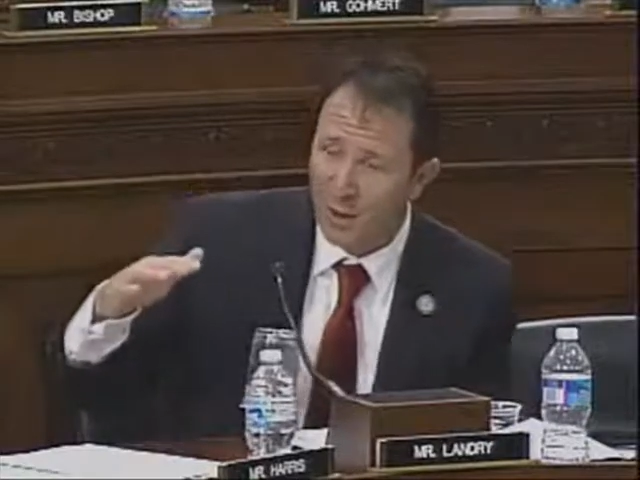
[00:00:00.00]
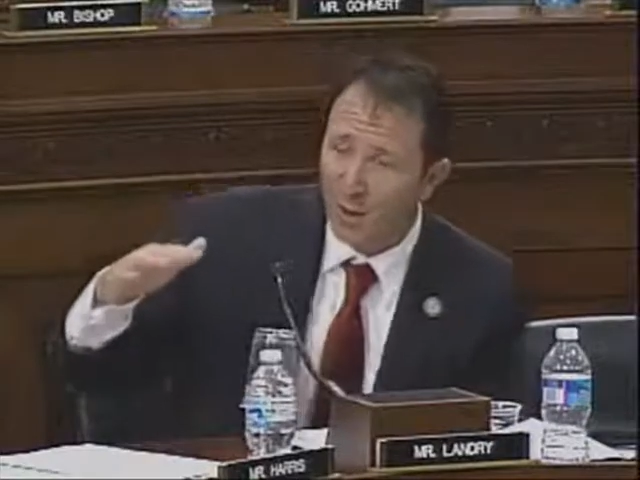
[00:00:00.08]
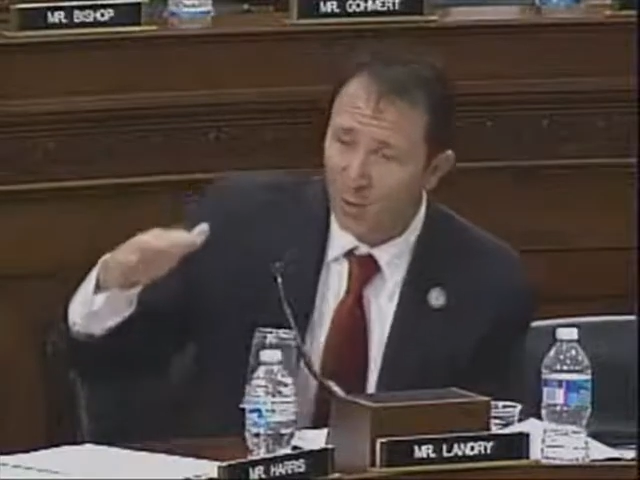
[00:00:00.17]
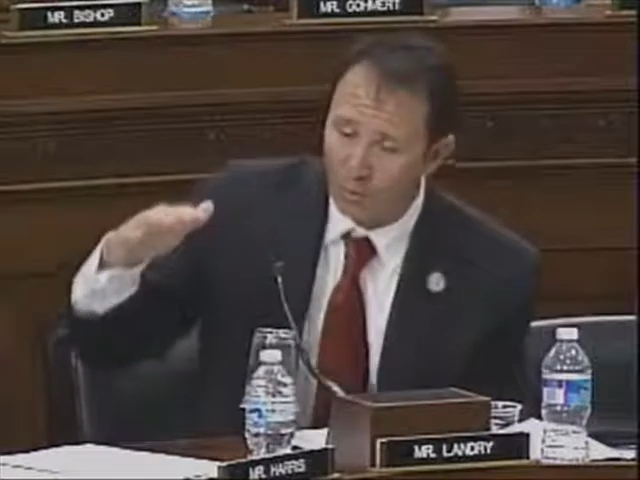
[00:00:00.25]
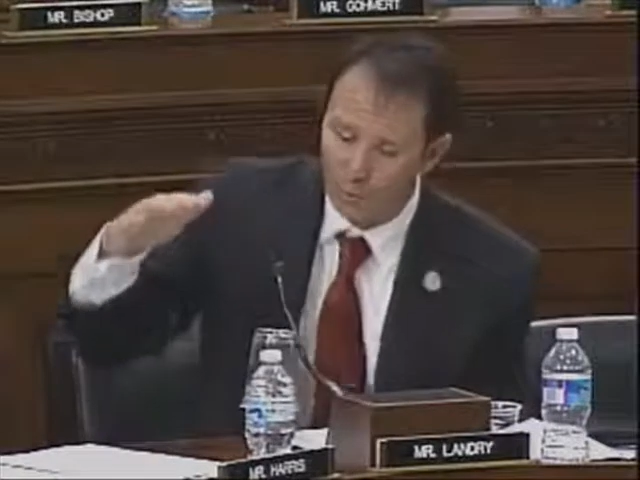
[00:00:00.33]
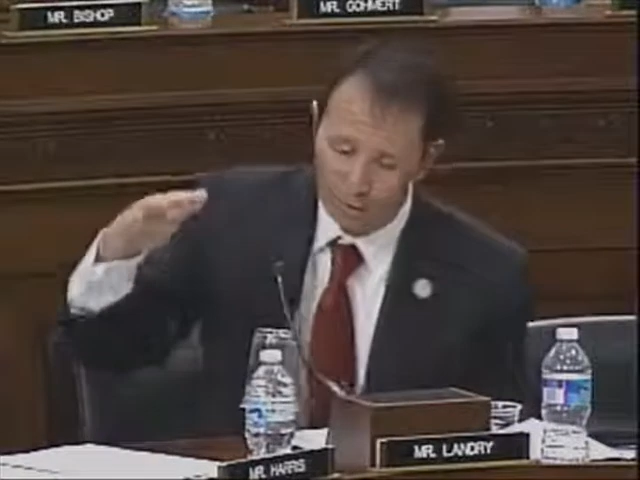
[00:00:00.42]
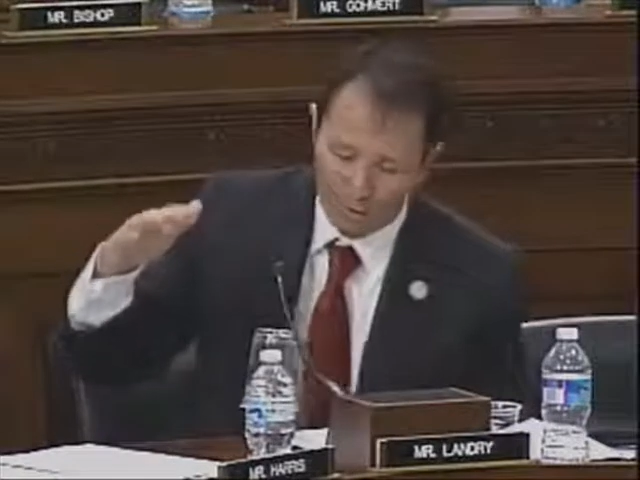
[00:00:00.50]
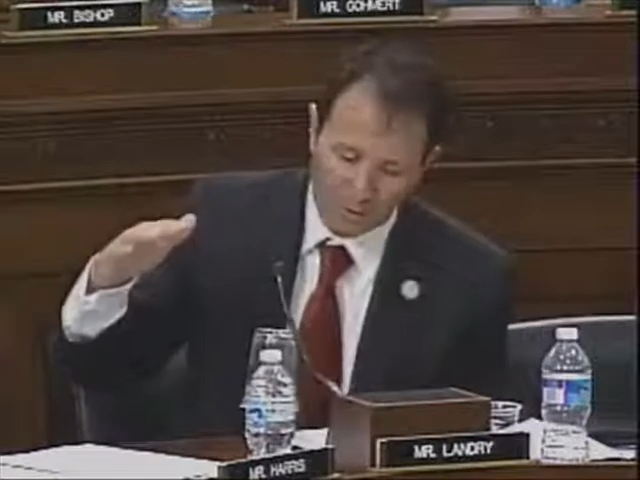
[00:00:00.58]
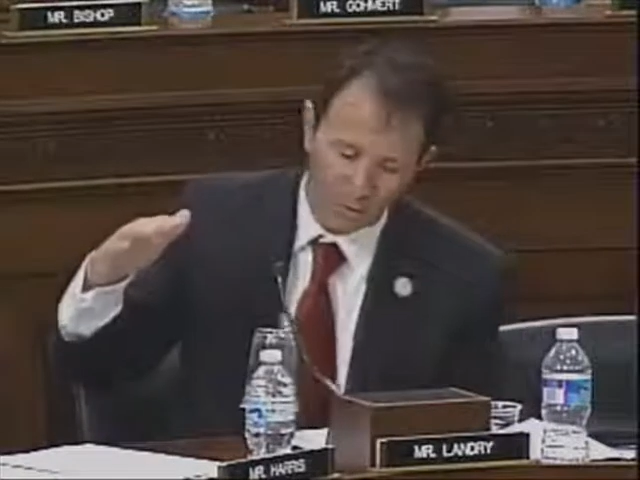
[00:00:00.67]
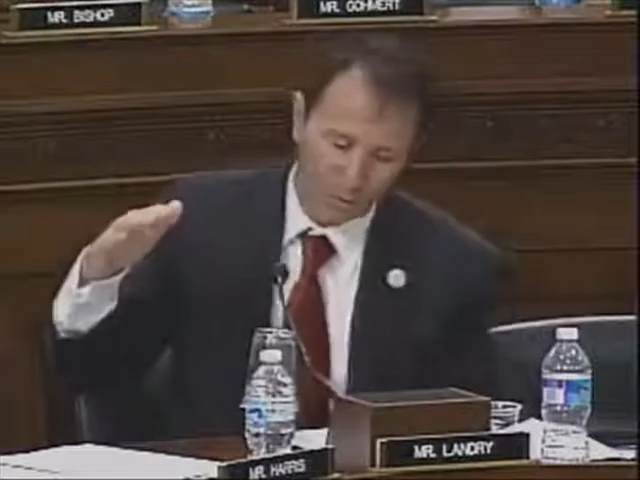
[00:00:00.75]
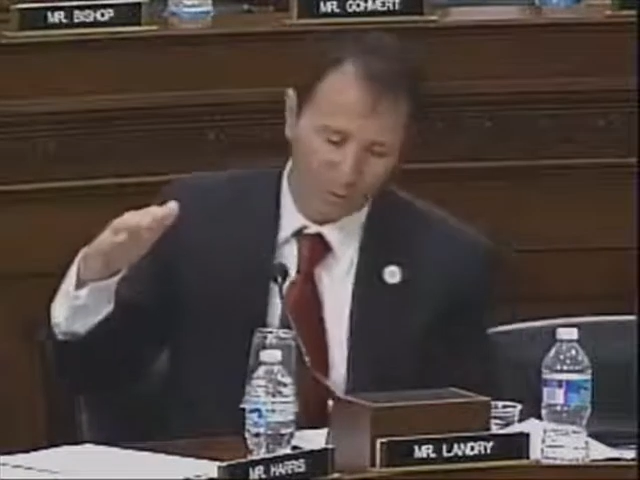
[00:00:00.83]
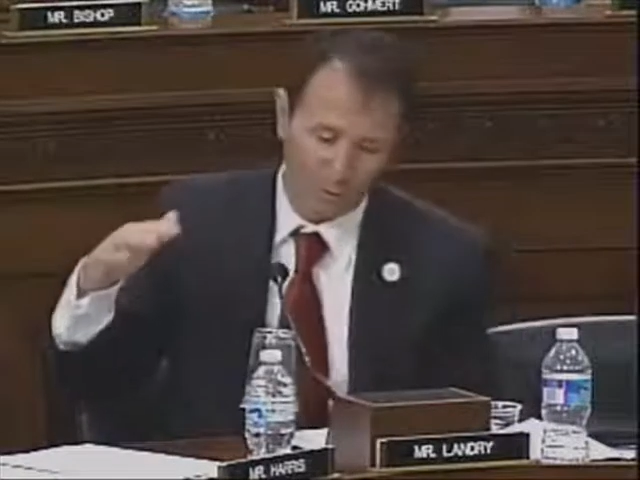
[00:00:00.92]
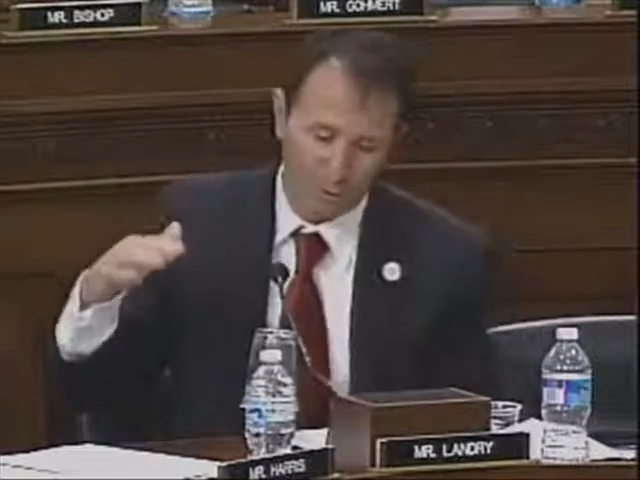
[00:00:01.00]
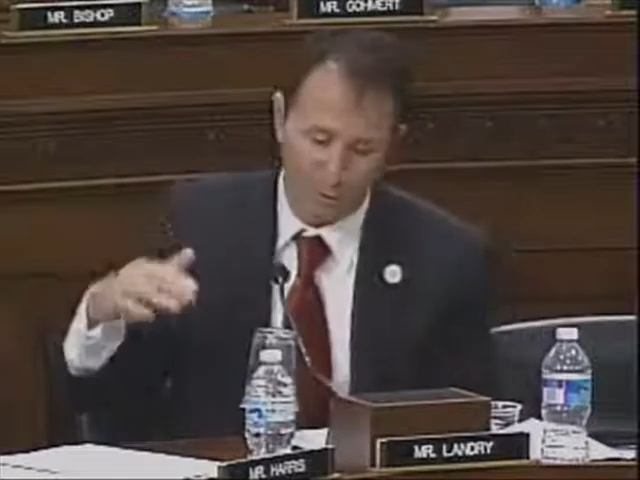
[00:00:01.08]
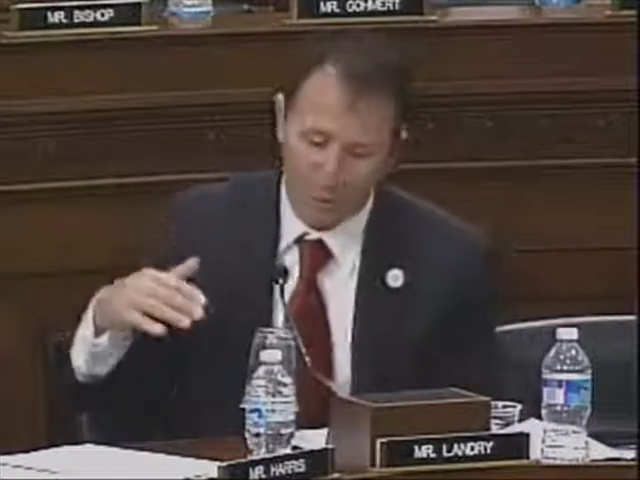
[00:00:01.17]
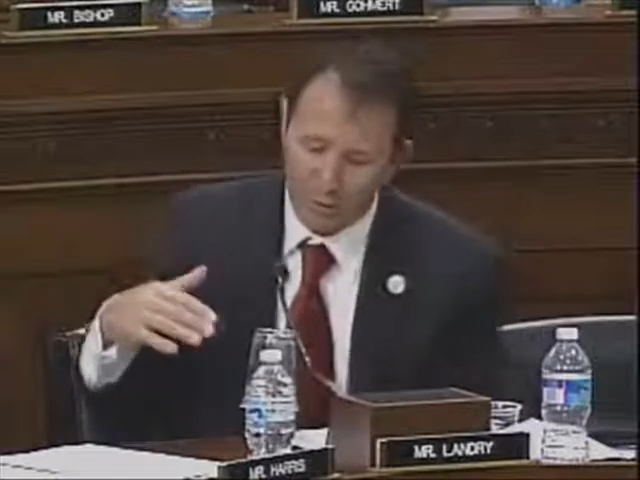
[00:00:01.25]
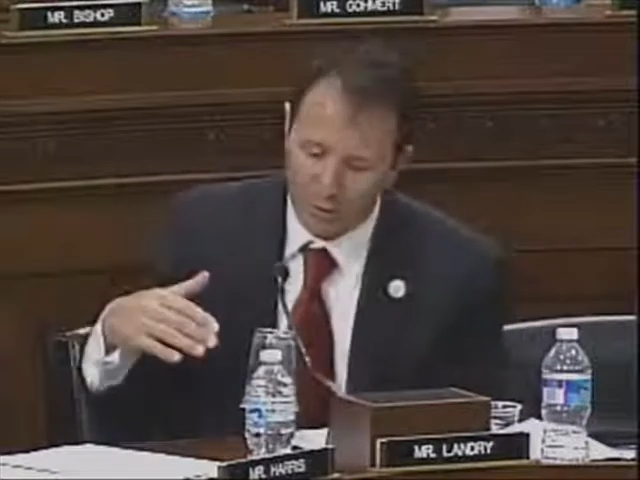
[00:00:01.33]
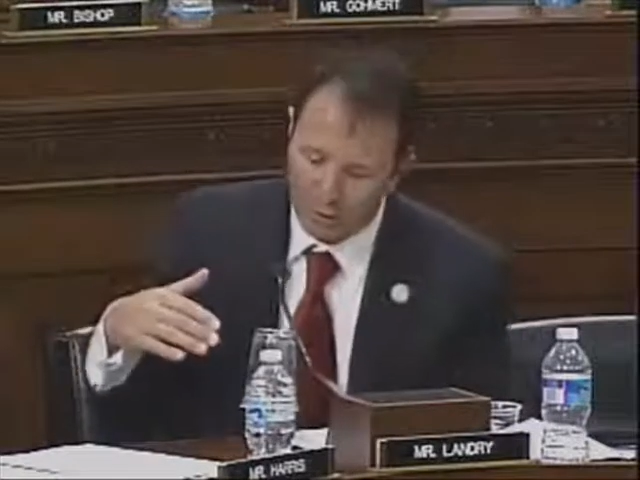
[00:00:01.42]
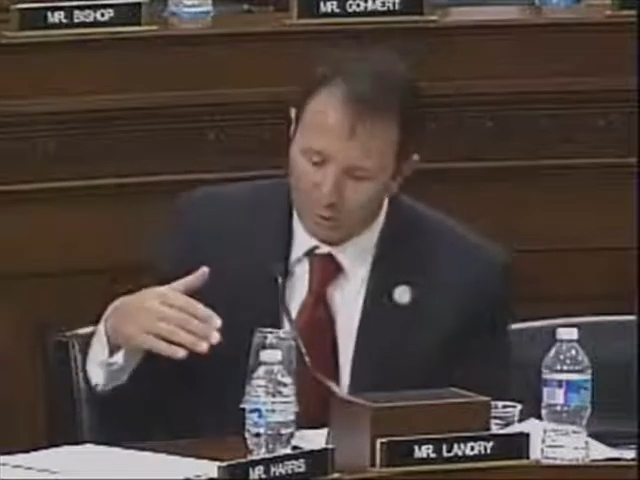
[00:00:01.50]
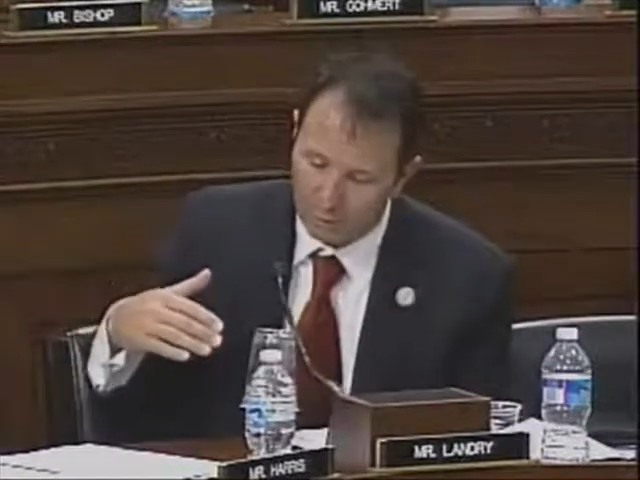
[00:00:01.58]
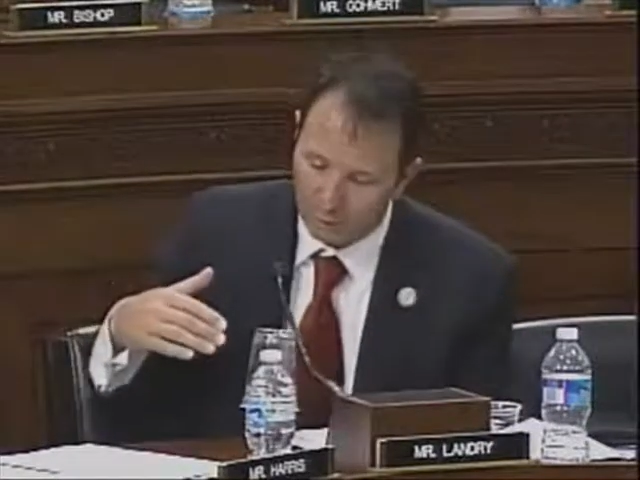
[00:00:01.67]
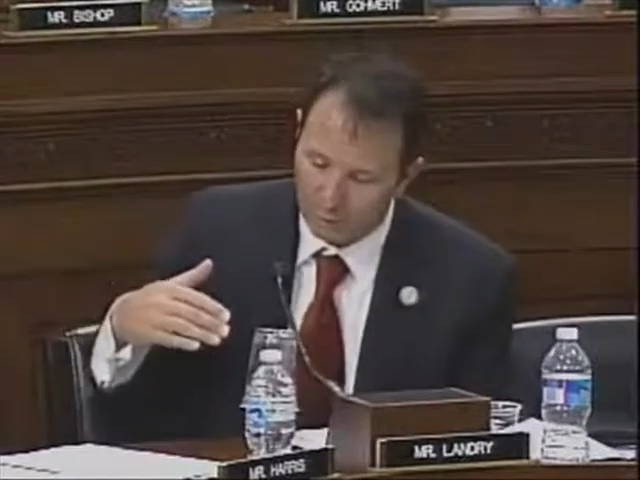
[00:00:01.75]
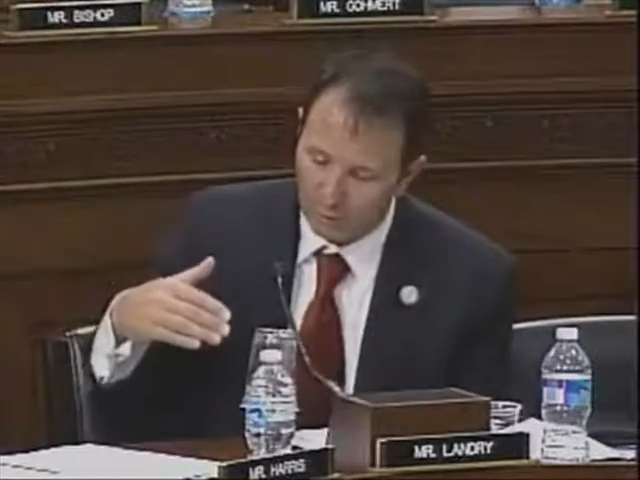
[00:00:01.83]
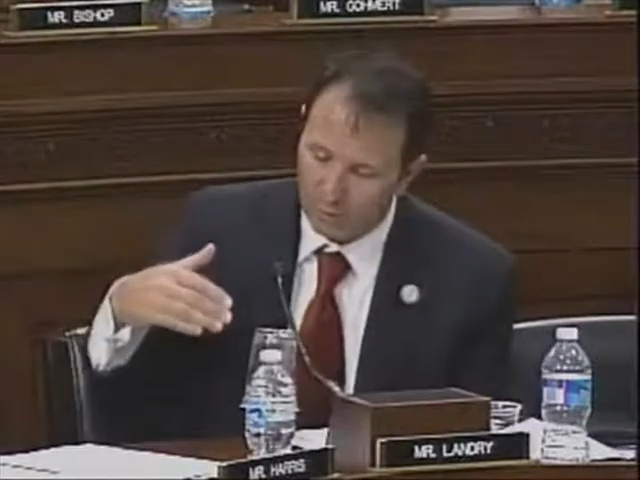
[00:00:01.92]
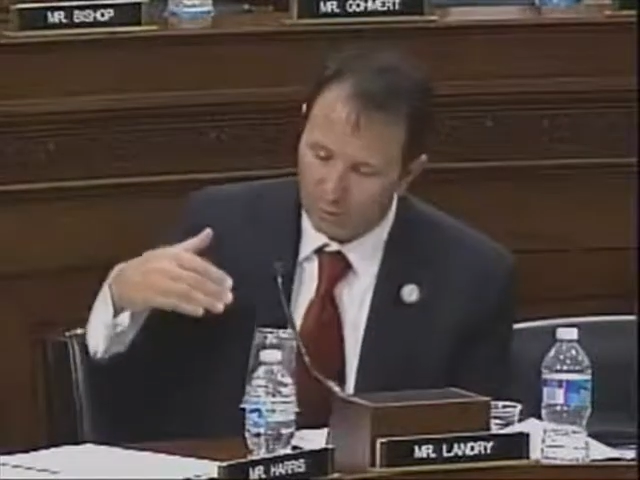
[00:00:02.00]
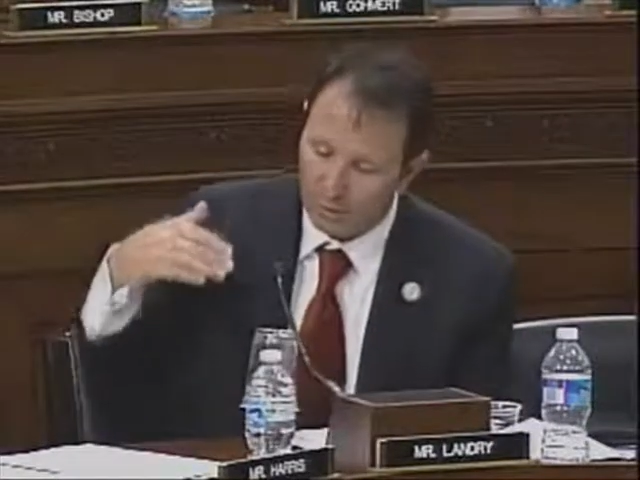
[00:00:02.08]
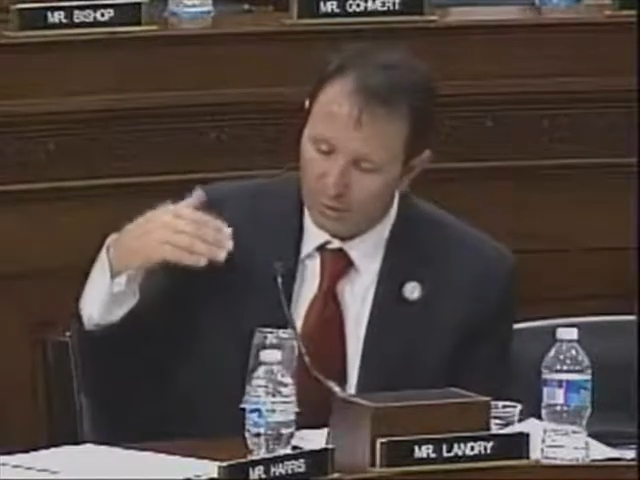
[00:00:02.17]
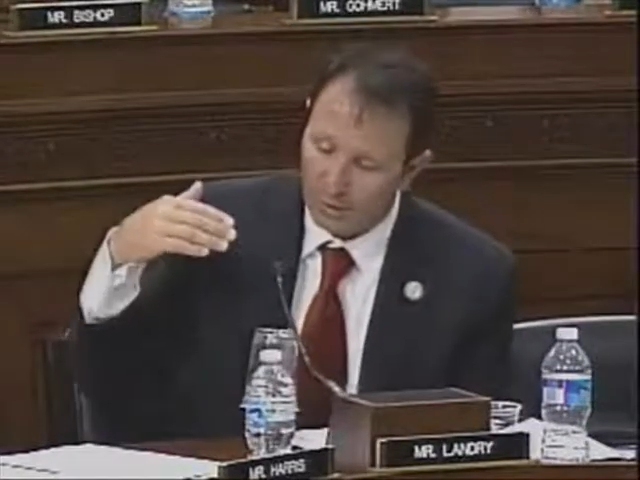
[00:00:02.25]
on wanting on you